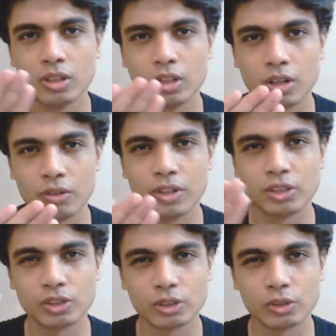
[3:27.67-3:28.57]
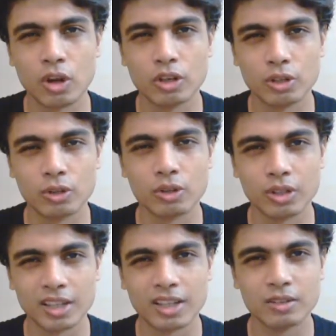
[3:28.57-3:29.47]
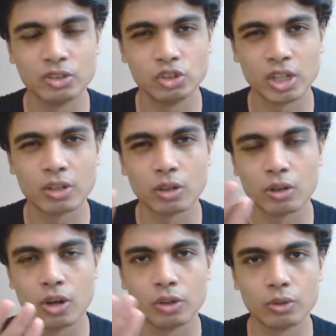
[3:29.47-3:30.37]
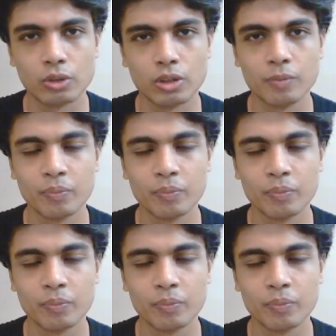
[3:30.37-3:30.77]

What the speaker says: curvaceous contour, okay, gentle contour,